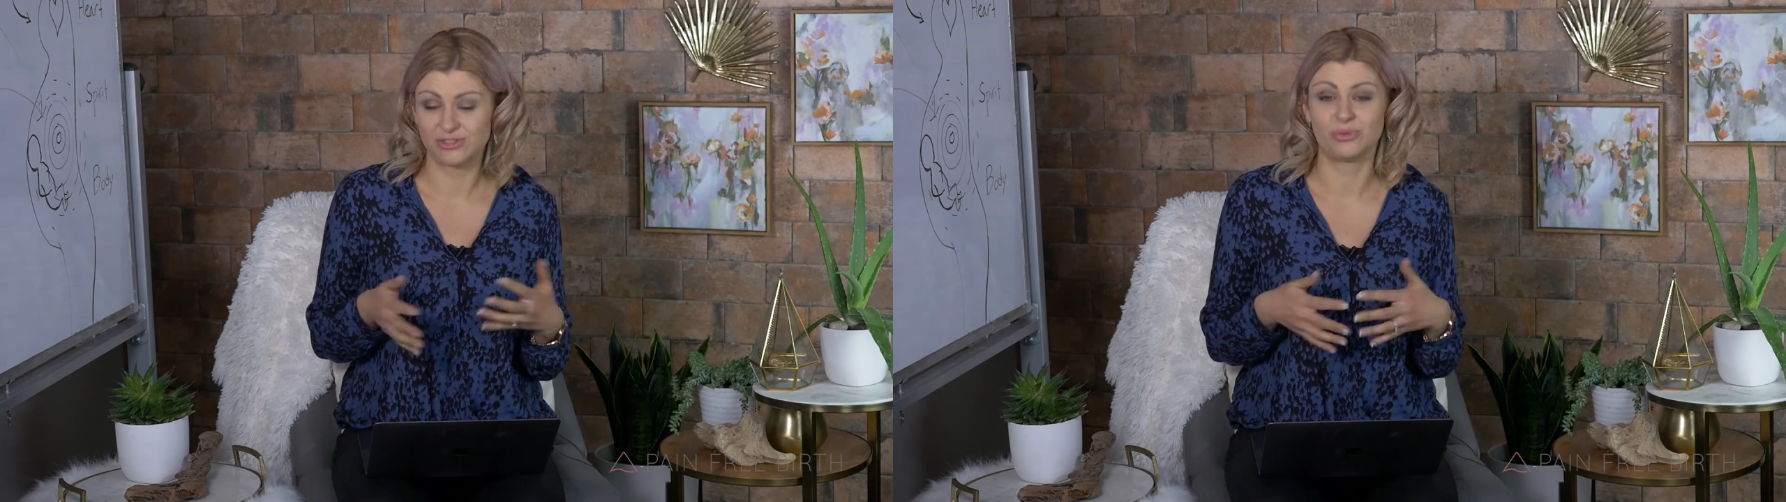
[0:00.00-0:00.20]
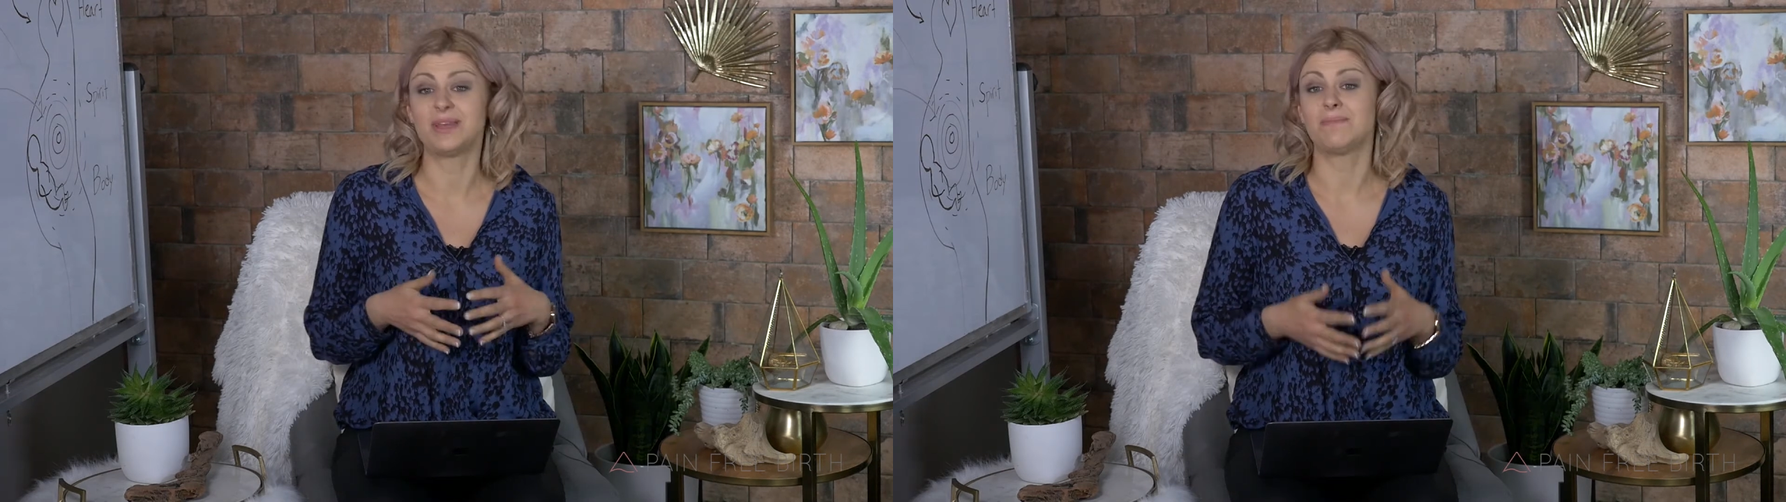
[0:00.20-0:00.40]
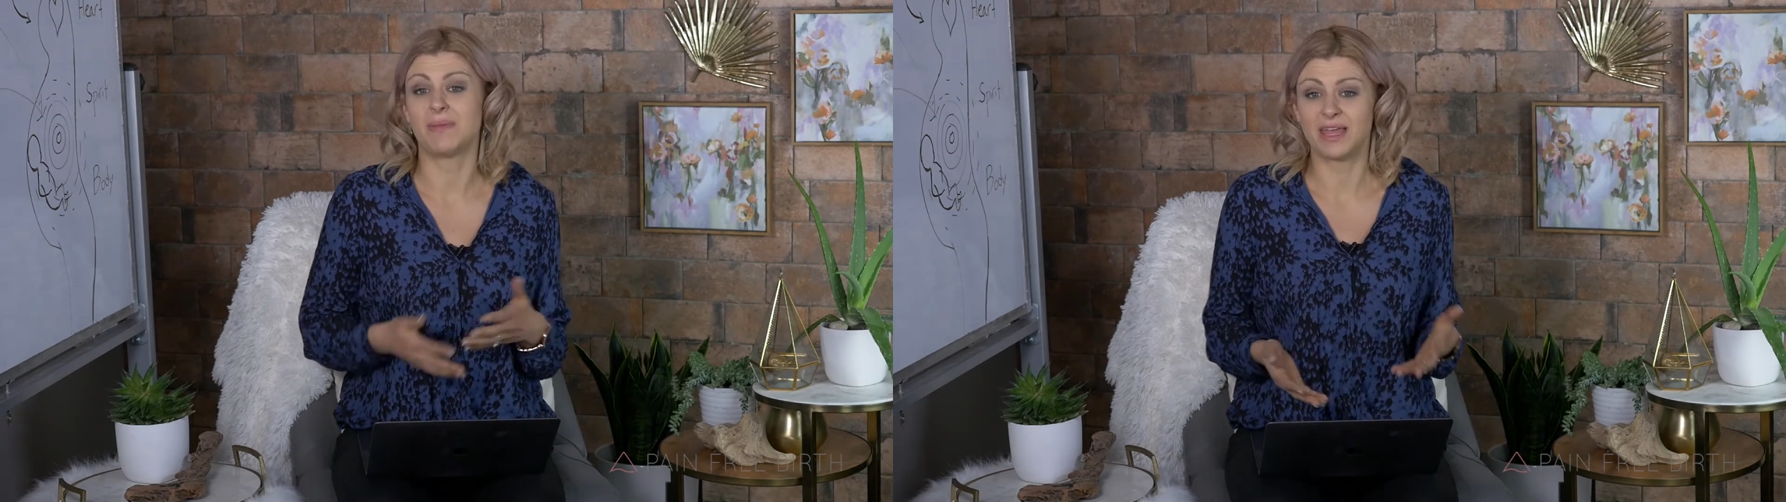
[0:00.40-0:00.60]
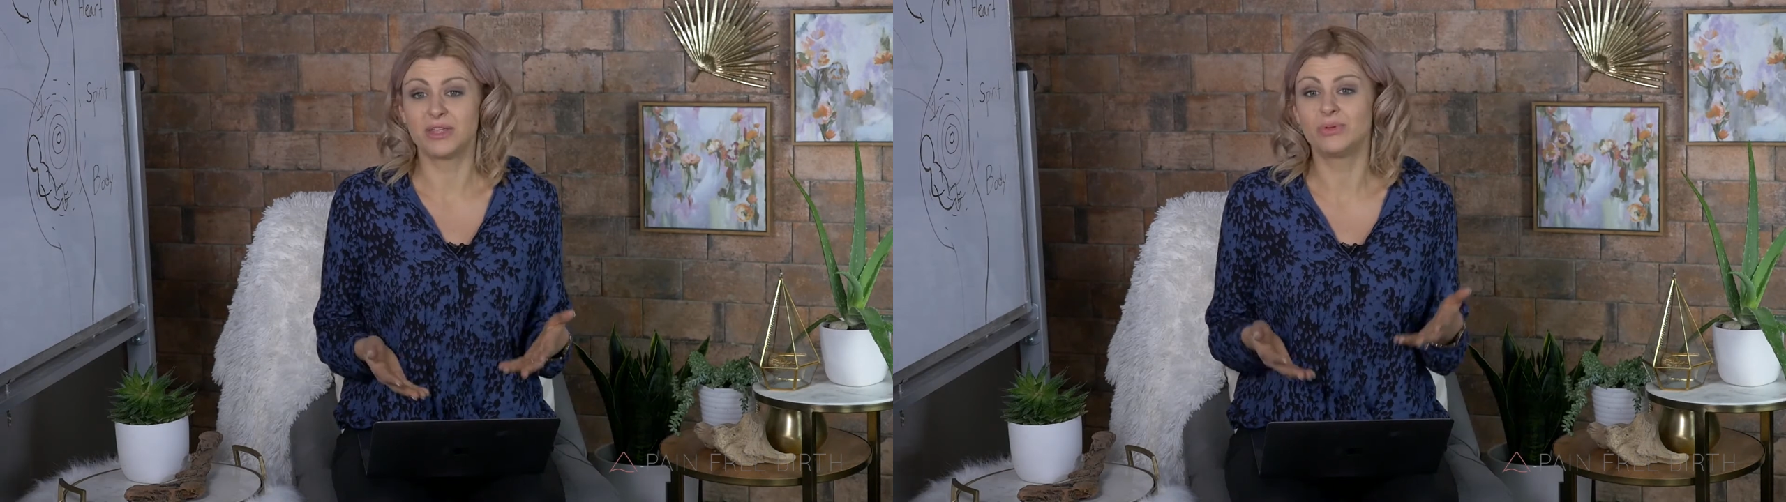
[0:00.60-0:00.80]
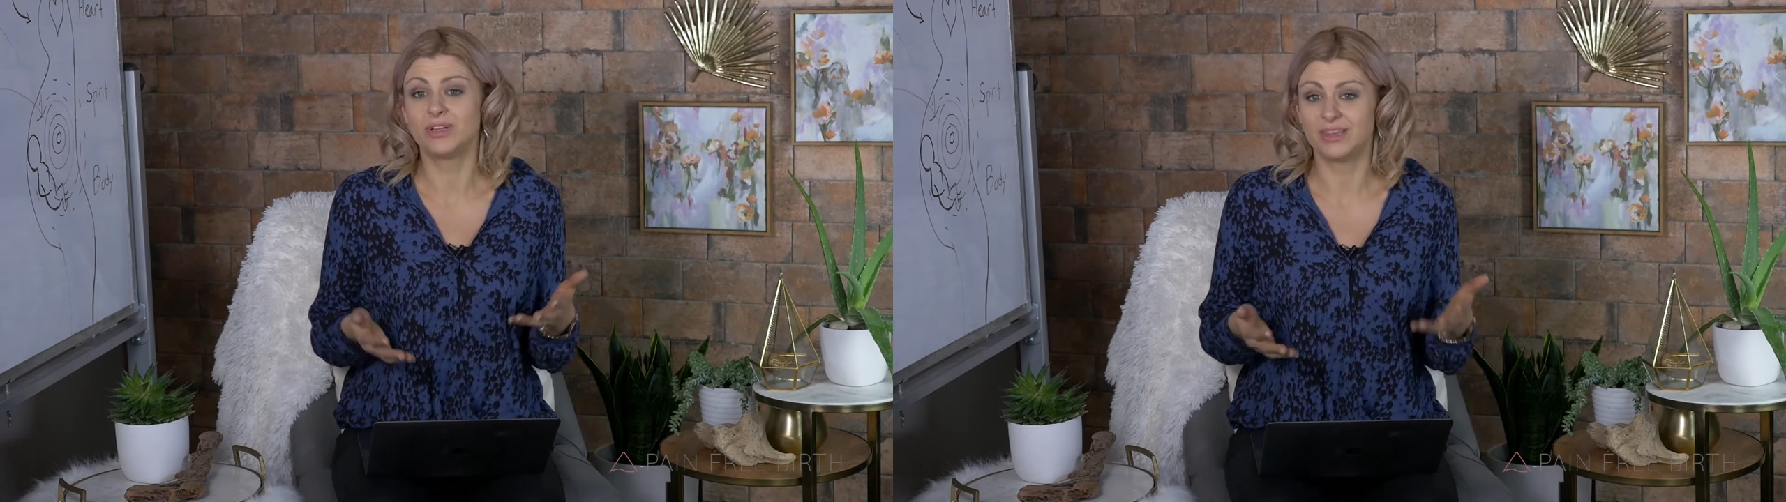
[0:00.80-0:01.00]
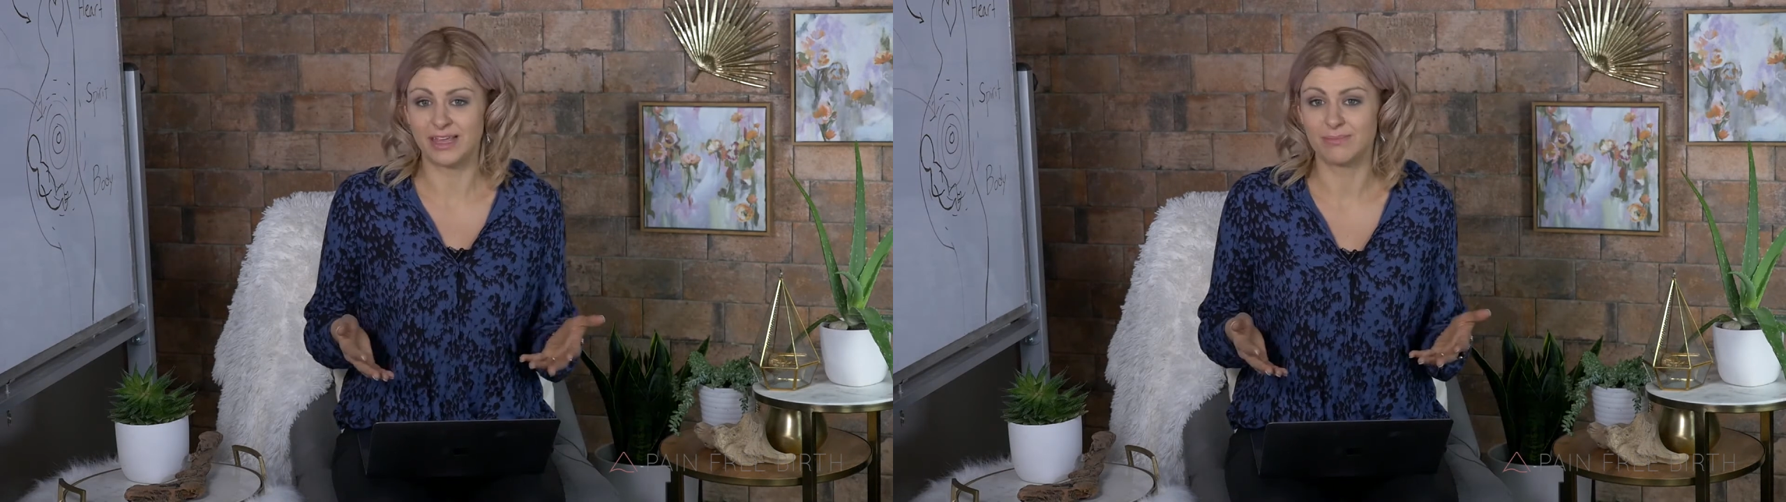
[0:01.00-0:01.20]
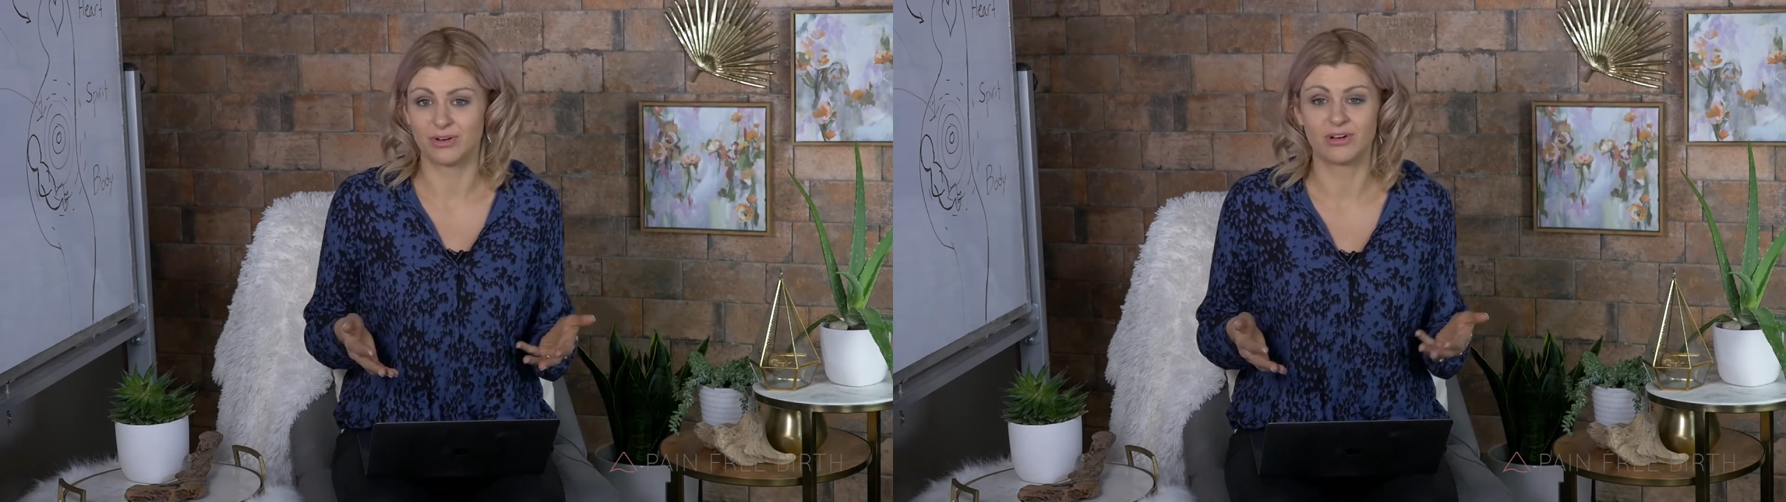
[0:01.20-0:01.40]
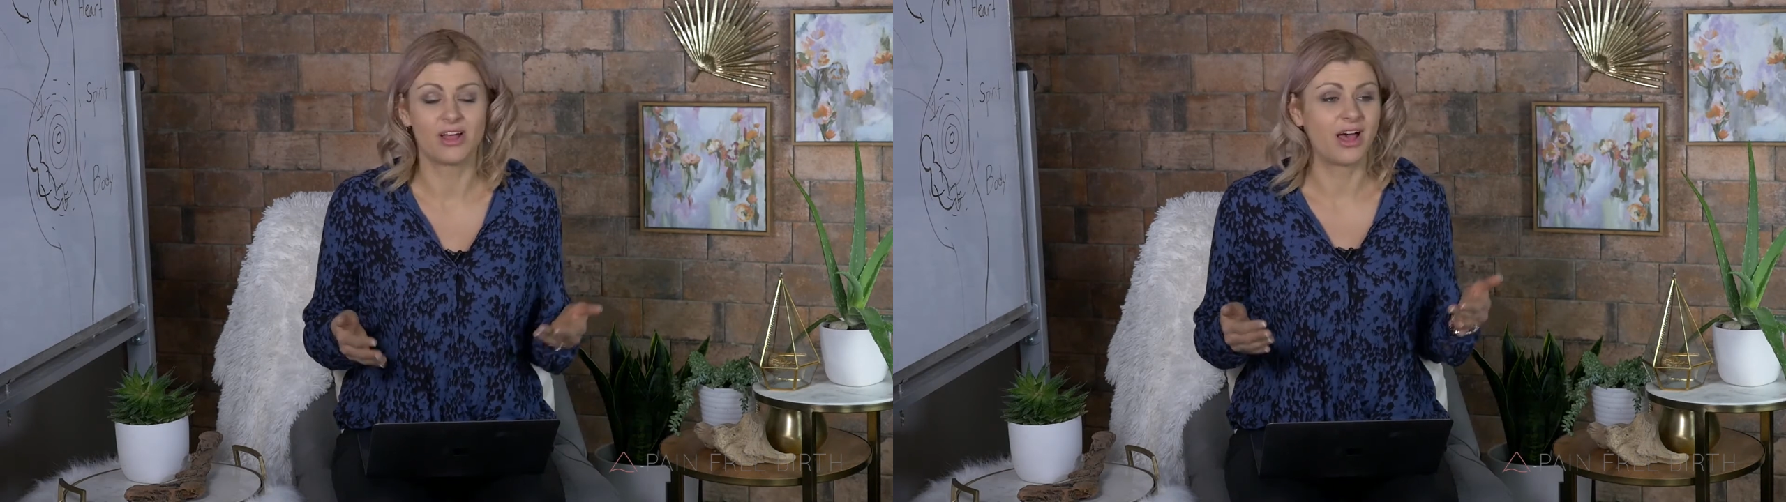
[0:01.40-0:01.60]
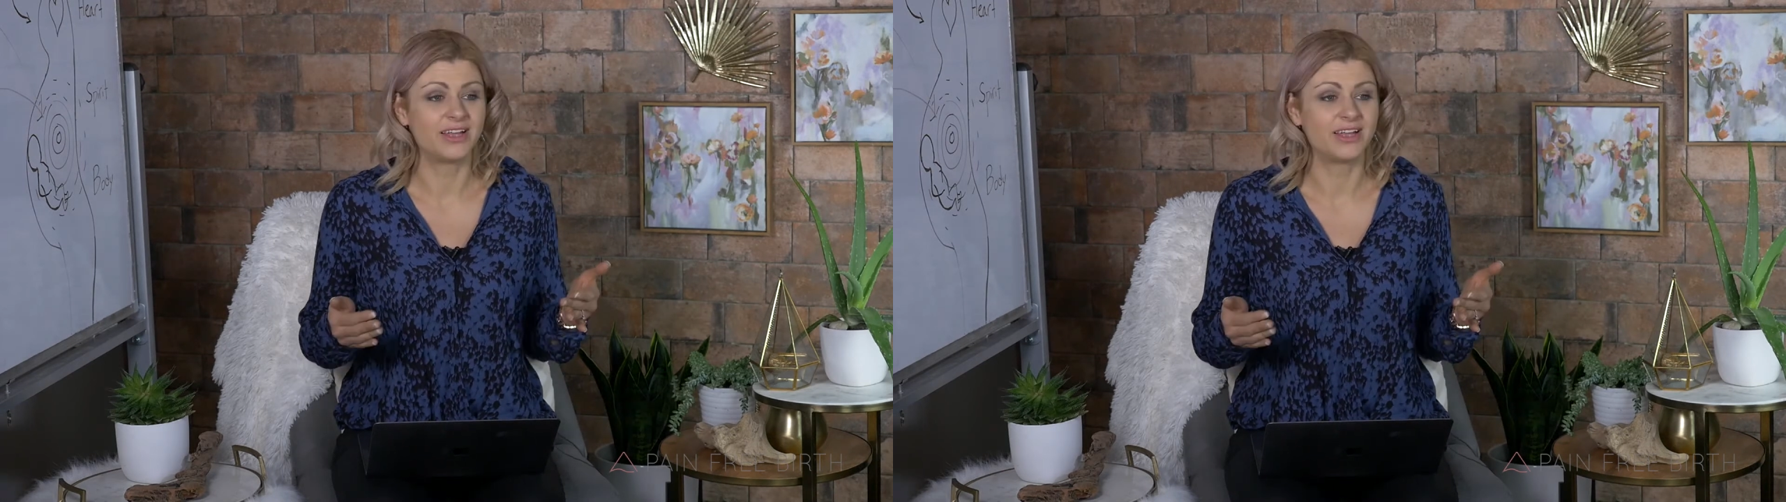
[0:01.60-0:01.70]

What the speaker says: doing manual labor